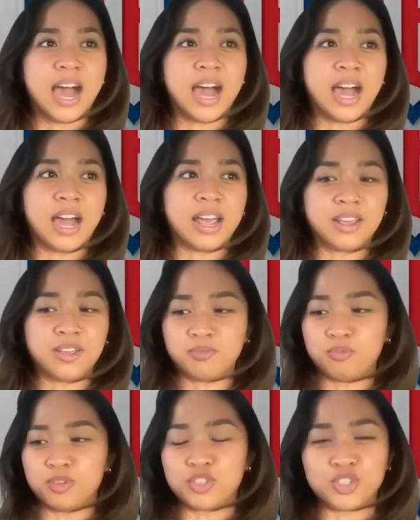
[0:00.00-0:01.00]
I
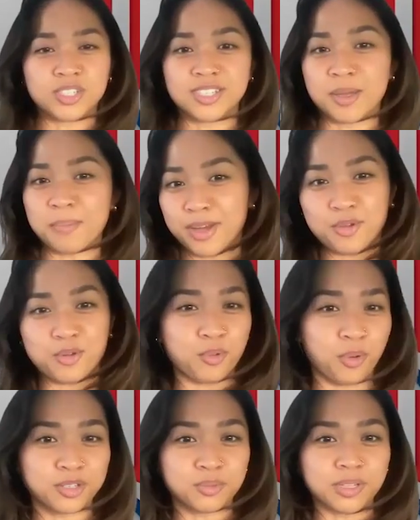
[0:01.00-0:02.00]
was just somebody who
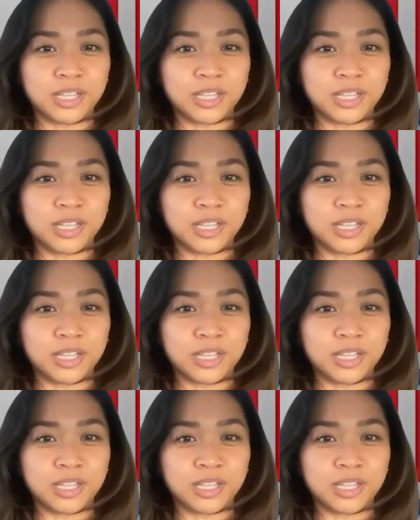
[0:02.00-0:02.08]
worked